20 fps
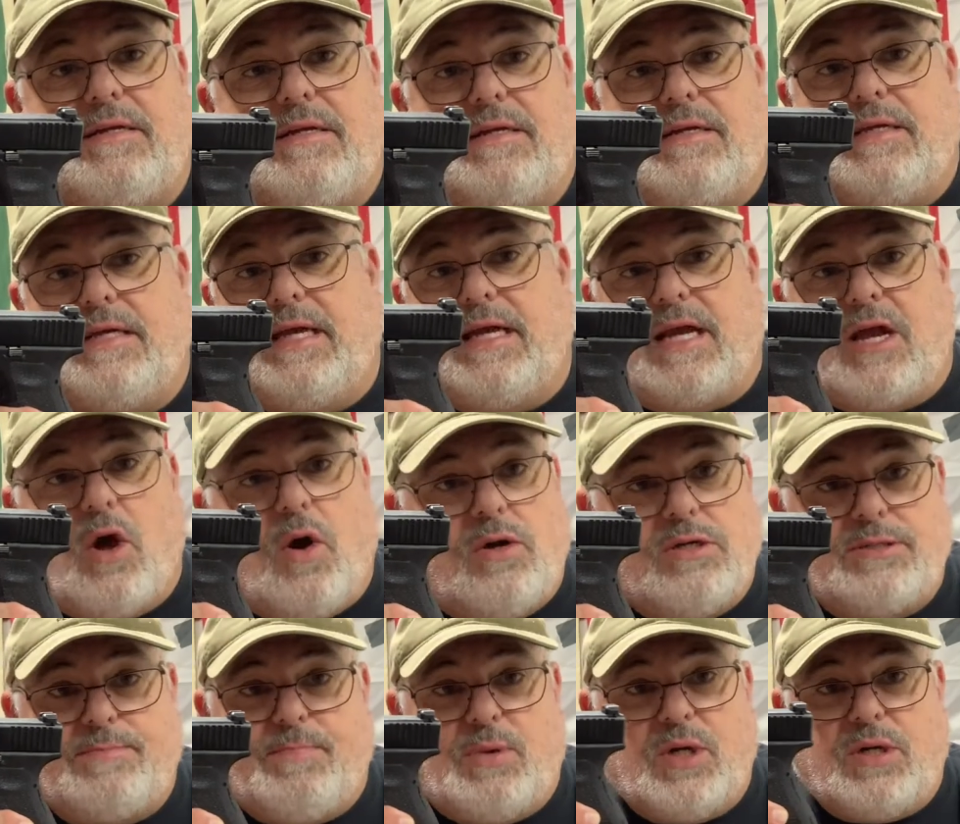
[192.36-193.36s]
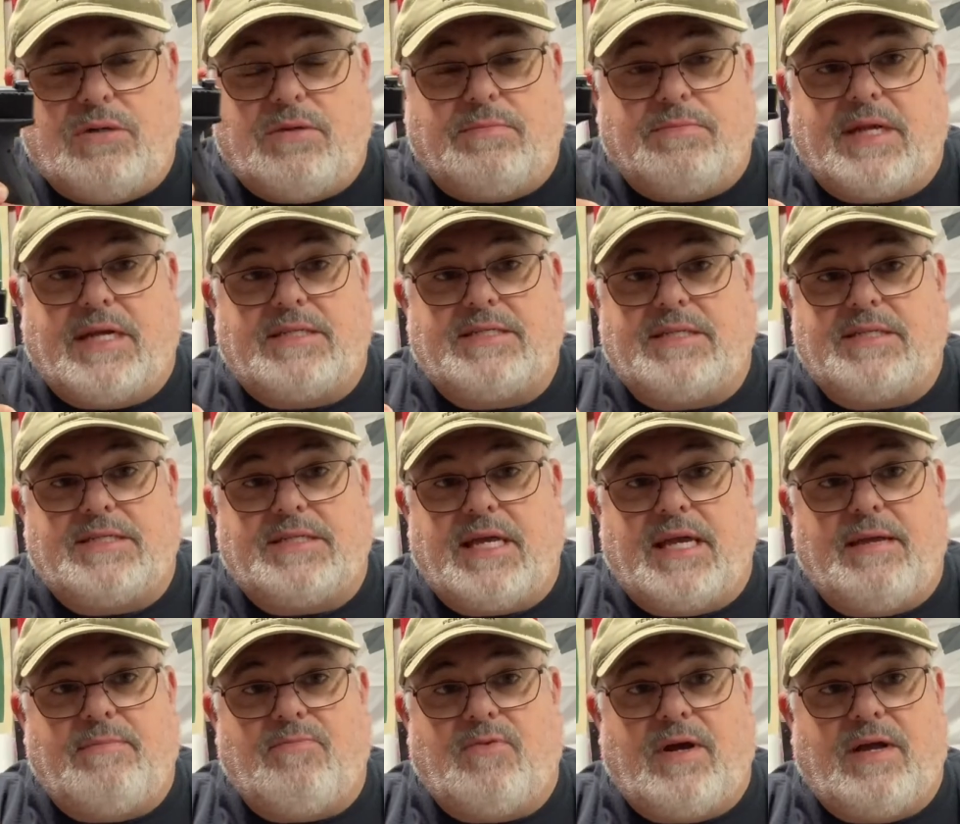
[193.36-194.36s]
it goes boom. That's the
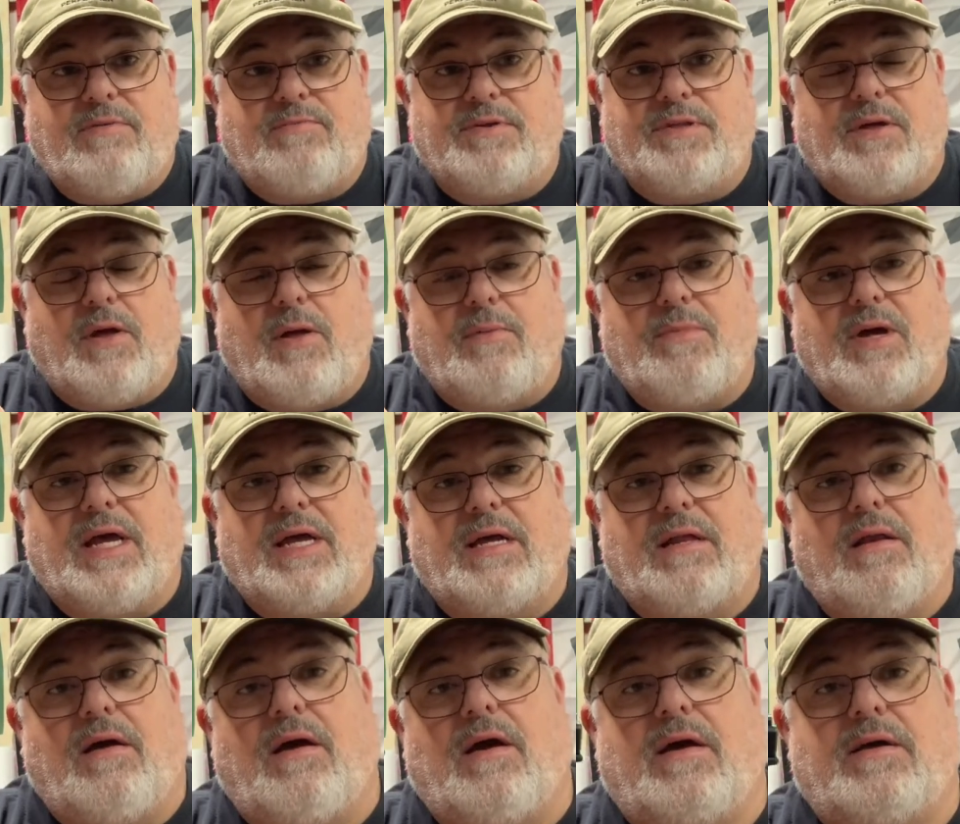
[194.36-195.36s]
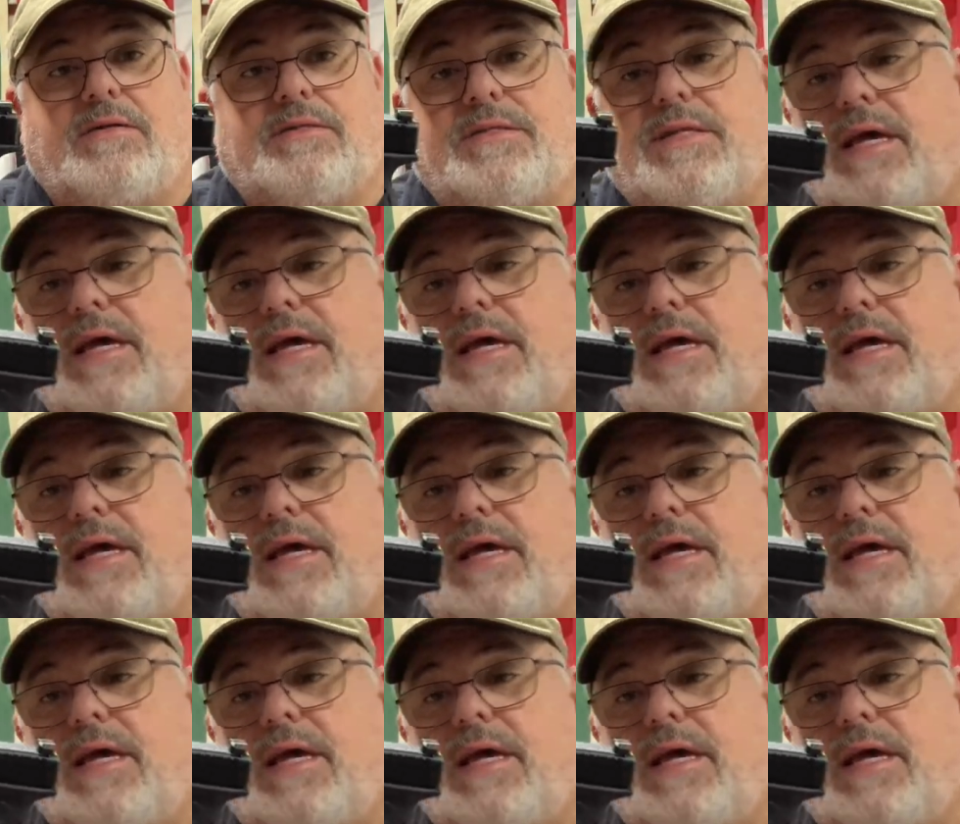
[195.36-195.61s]
same way with all my Glocks.